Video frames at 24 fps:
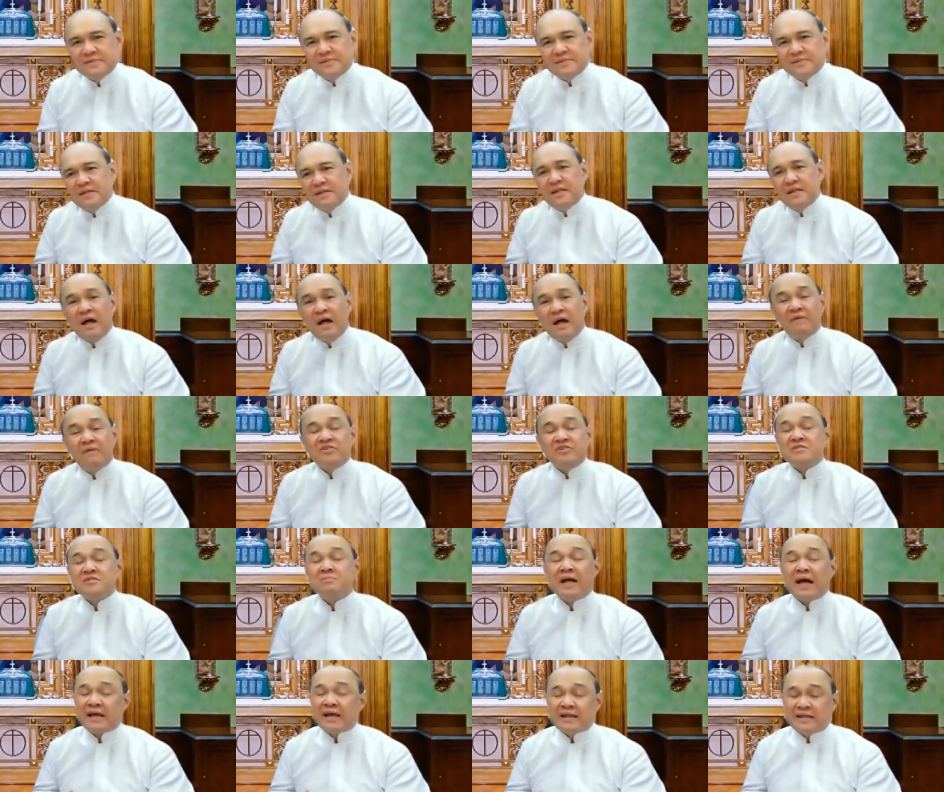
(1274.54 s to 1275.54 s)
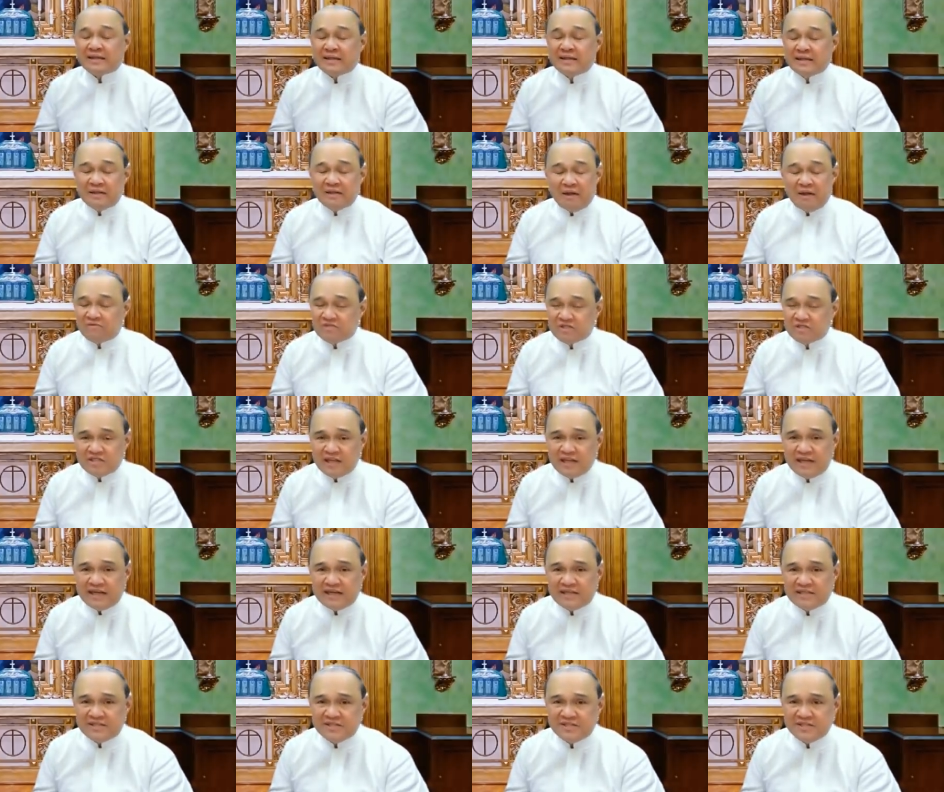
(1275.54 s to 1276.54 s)
Love is blind and lovers
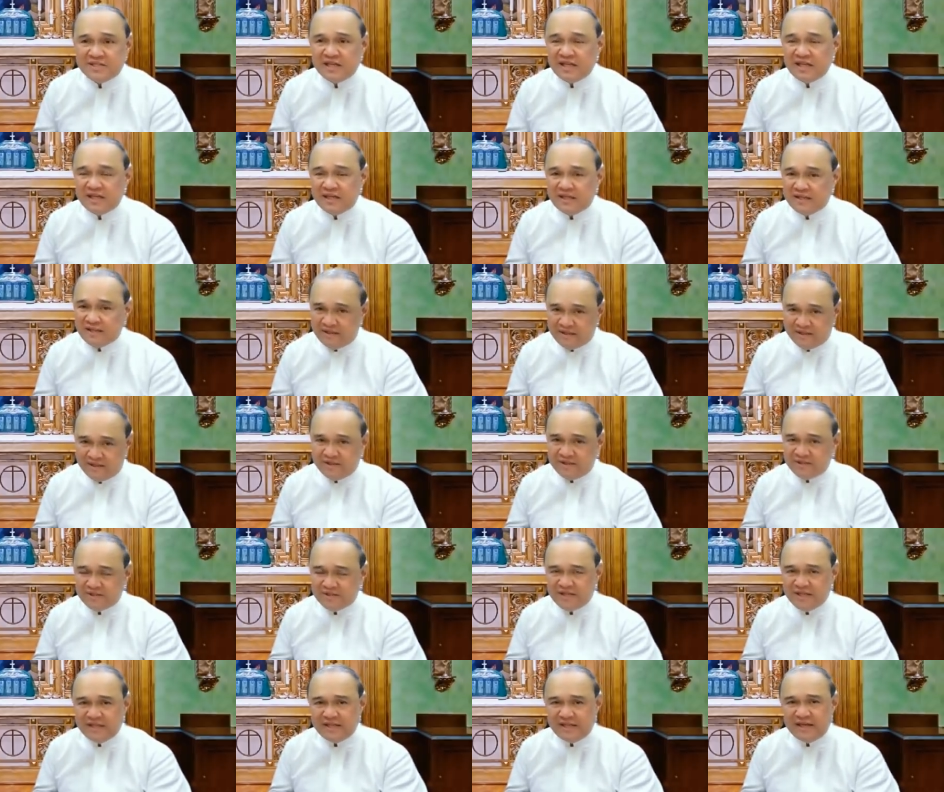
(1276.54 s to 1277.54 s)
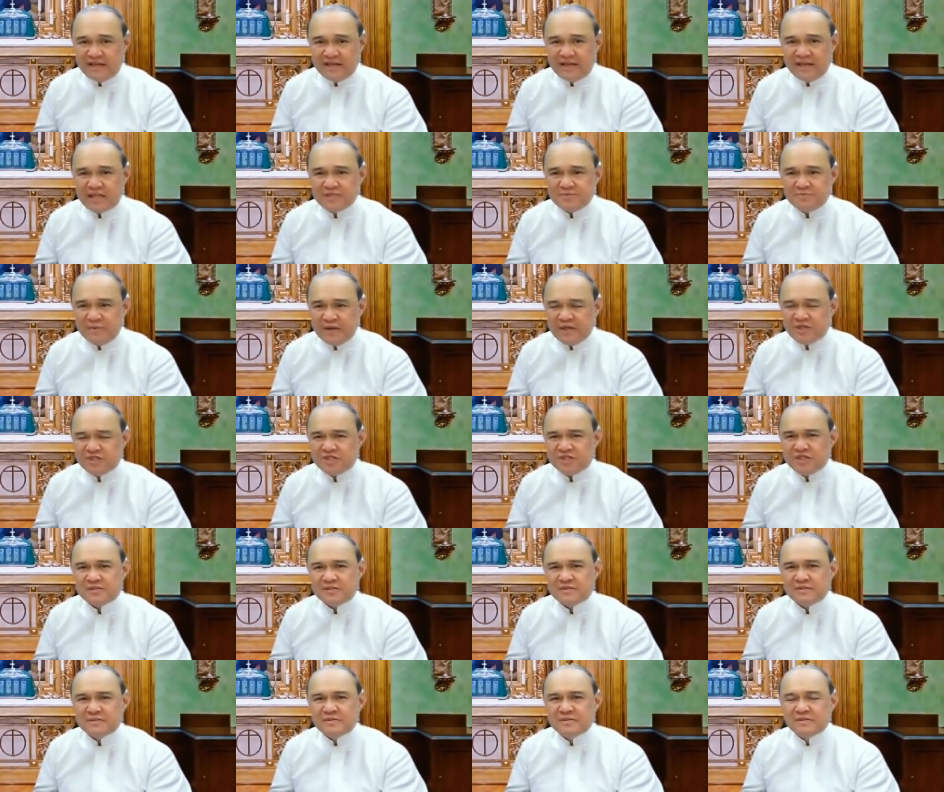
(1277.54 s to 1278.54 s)
cannot see. You, you see that
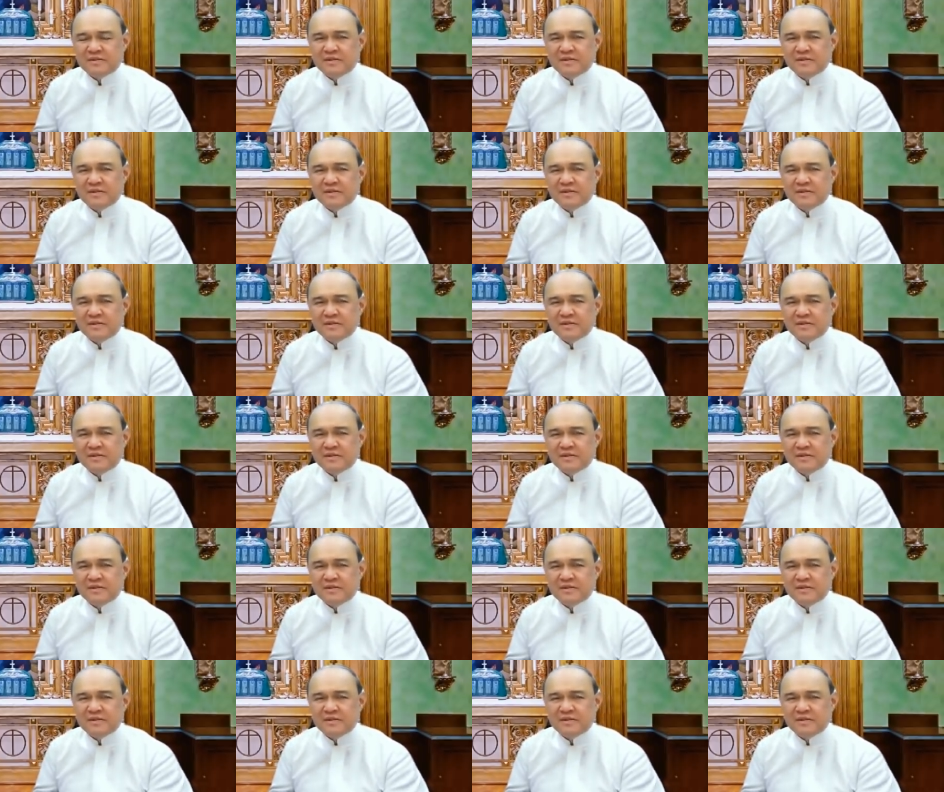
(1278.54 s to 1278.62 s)
expression?